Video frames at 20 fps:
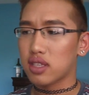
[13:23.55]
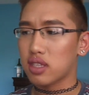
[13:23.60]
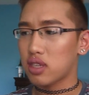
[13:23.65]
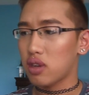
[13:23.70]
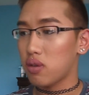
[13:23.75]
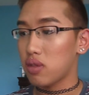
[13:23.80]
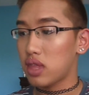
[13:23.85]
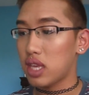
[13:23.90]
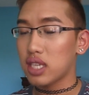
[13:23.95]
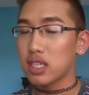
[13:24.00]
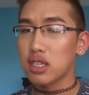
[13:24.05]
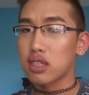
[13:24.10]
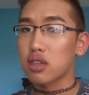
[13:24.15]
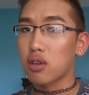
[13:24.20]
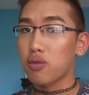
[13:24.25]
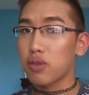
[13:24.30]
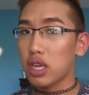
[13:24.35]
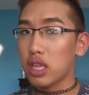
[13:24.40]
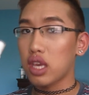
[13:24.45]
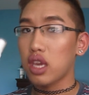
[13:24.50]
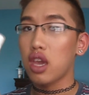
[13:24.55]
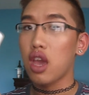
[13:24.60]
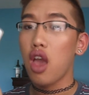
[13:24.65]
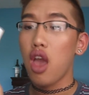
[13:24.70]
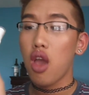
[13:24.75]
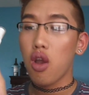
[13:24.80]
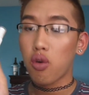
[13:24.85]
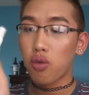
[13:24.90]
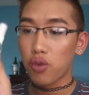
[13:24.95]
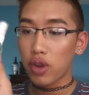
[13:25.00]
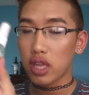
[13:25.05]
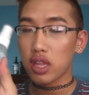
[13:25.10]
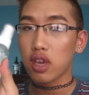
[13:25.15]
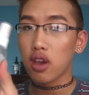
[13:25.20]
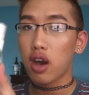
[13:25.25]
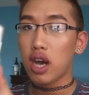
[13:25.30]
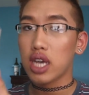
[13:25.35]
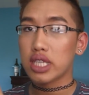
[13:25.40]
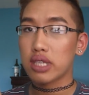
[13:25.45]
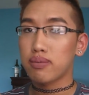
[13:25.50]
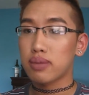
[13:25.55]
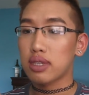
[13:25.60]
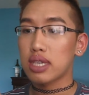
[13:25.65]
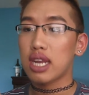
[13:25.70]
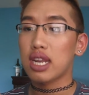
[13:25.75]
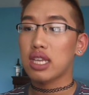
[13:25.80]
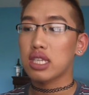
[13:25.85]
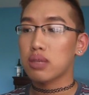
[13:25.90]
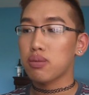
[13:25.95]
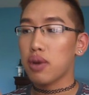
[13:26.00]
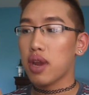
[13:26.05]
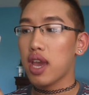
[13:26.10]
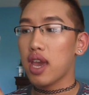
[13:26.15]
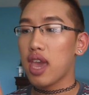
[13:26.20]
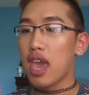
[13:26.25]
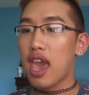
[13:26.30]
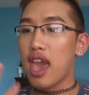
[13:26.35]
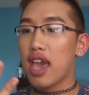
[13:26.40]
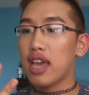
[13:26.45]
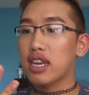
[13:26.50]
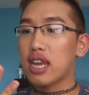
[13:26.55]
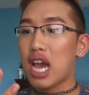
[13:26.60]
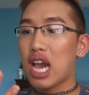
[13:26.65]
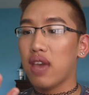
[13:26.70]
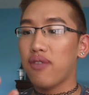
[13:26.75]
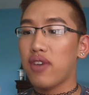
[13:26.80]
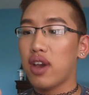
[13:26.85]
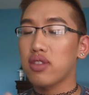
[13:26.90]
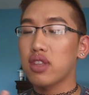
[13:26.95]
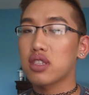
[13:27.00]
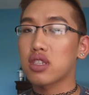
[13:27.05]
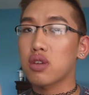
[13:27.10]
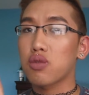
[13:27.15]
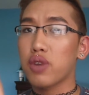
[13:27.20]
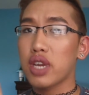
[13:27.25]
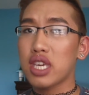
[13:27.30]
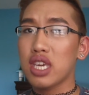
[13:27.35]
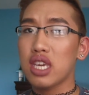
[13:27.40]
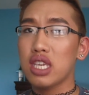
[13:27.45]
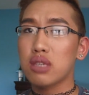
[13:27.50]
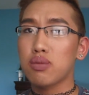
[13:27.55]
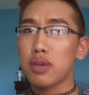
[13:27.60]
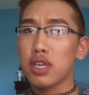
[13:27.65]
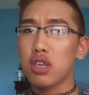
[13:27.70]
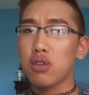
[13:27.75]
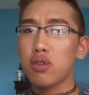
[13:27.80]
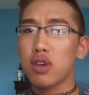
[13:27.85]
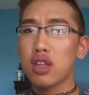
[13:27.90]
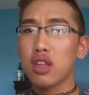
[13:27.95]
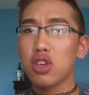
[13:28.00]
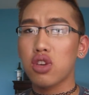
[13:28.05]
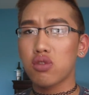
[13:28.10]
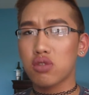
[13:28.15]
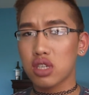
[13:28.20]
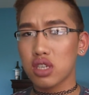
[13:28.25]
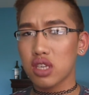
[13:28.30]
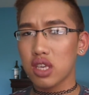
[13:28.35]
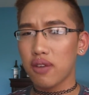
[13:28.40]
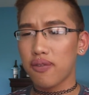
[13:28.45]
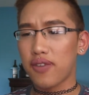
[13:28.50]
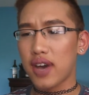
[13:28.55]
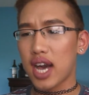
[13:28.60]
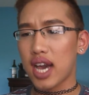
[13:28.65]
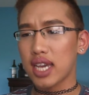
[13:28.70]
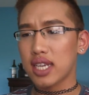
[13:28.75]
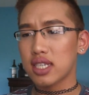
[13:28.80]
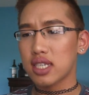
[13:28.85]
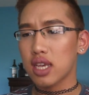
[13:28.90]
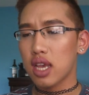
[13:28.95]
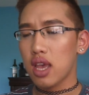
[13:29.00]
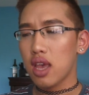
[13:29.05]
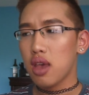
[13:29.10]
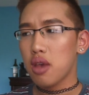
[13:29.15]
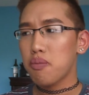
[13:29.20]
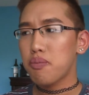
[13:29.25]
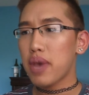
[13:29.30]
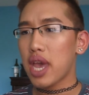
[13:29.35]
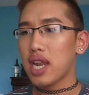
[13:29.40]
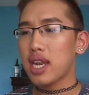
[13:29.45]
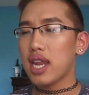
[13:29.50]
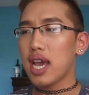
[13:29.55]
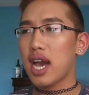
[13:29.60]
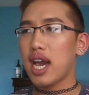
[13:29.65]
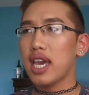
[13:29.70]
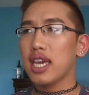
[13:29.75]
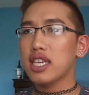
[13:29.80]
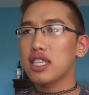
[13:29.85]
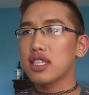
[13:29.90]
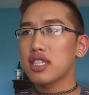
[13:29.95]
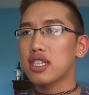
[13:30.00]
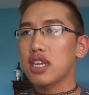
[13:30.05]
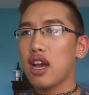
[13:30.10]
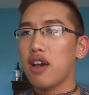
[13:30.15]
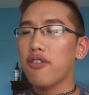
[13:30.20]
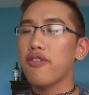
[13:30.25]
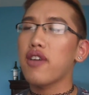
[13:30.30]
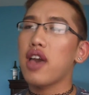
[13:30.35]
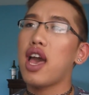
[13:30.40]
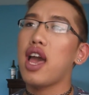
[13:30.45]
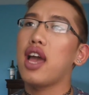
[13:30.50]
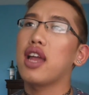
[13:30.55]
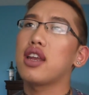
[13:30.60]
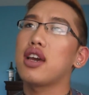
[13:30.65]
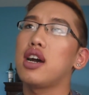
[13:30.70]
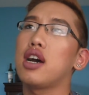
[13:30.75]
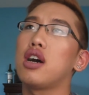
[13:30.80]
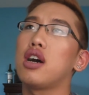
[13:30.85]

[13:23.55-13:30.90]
So this is a really, really awesome setting spray, and I found this at Ricky's, but you can usually find Ben Nye stuff at,